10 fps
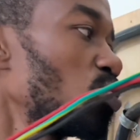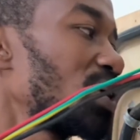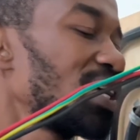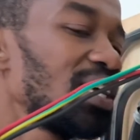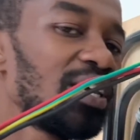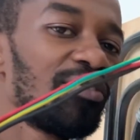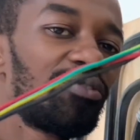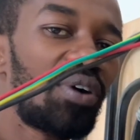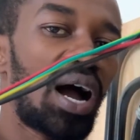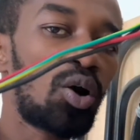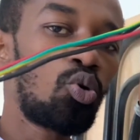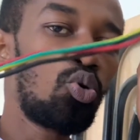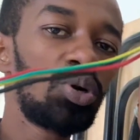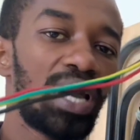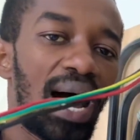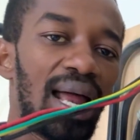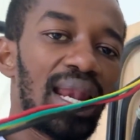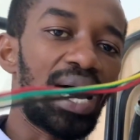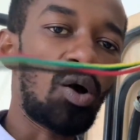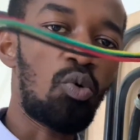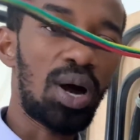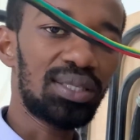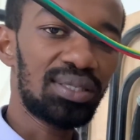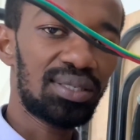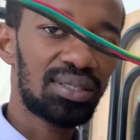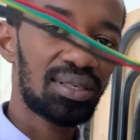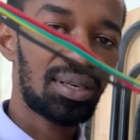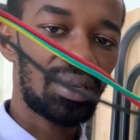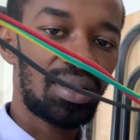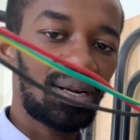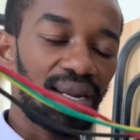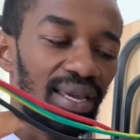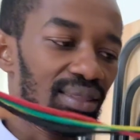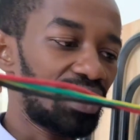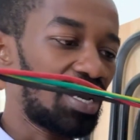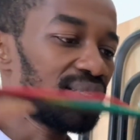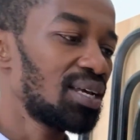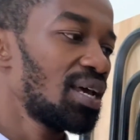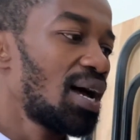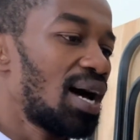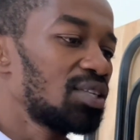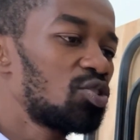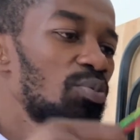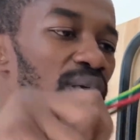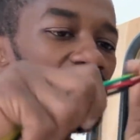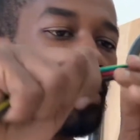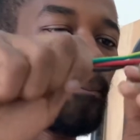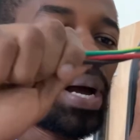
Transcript: to give a good allowance like that. Assuming the